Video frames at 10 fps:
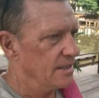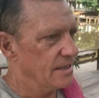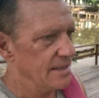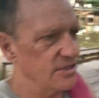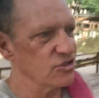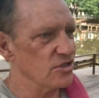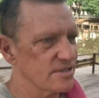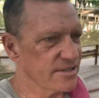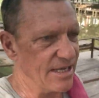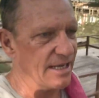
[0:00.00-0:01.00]
That's
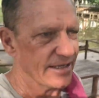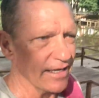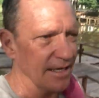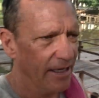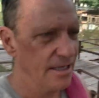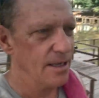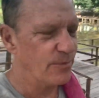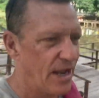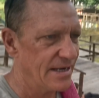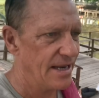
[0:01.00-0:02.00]
just selling a
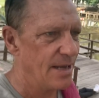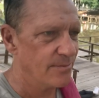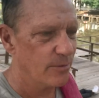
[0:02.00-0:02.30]
brand name.